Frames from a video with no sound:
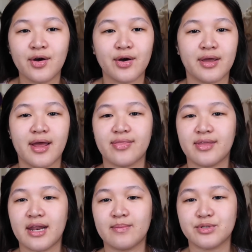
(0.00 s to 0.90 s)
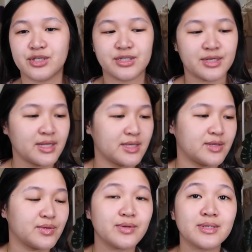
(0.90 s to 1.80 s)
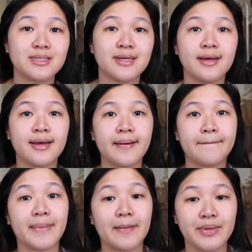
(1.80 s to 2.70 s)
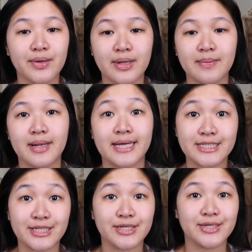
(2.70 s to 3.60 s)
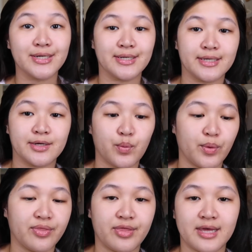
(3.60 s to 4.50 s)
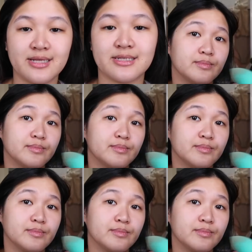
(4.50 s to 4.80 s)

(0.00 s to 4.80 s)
Okay, and then I'm just gonna use my beauty blender with this.